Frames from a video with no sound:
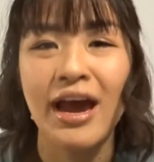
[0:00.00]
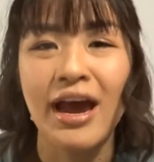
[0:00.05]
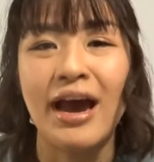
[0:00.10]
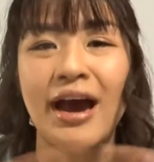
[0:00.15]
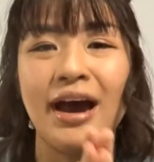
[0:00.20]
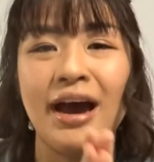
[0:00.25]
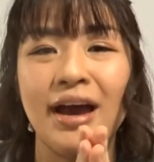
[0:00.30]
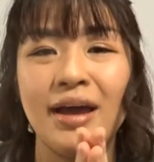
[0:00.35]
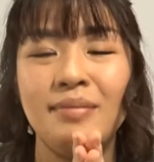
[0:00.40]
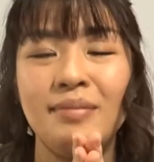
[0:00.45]

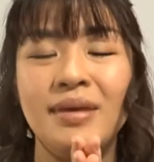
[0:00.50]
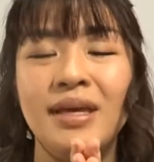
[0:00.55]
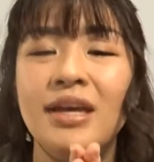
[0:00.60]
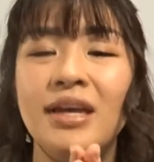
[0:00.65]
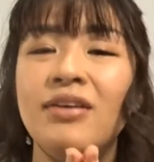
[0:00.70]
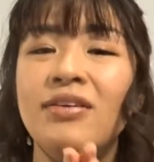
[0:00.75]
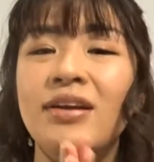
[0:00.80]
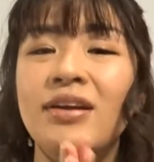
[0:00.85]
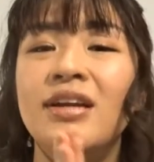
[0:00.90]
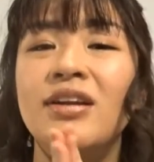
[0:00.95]
I'm
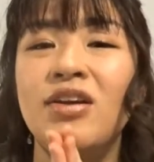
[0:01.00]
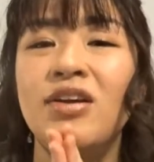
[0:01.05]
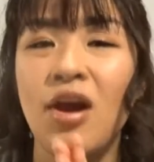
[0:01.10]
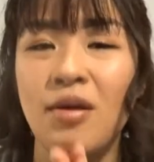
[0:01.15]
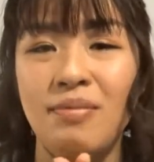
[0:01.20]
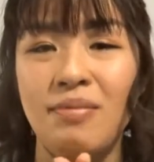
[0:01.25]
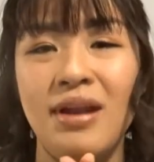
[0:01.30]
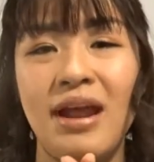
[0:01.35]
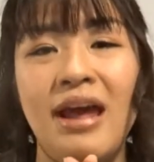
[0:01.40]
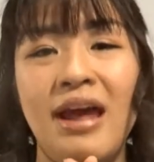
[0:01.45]
here in
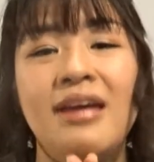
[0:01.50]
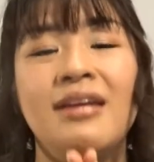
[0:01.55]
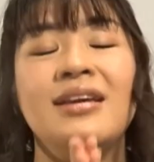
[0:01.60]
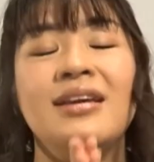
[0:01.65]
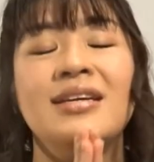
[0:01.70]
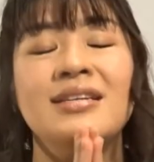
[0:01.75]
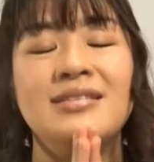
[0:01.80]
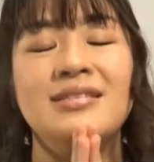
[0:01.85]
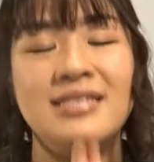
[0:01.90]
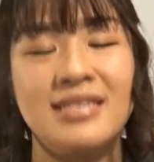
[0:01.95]

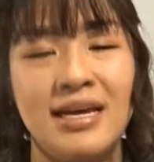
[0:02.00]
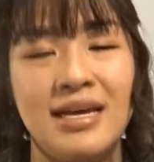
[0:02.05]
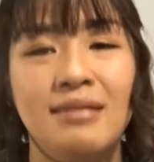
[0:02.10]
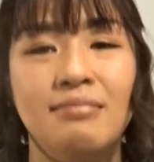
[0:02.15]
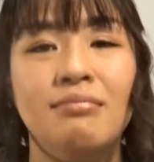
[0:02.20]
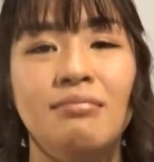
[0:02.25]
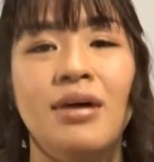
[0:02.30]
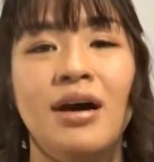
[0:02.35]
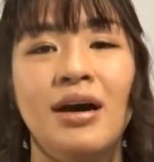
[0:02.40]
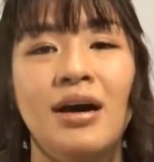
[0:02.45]
Copenhagen,
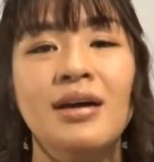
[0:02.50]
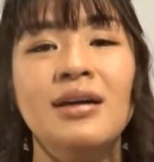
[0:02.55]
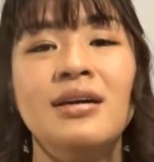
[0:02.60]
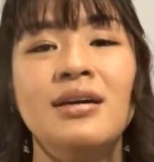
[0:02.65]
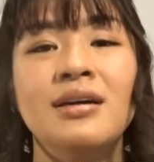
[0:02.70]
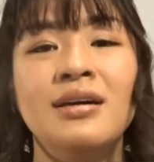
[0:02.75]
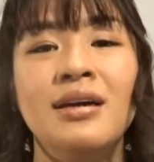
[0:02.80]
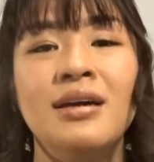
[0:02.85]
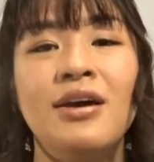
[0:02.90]
Denmark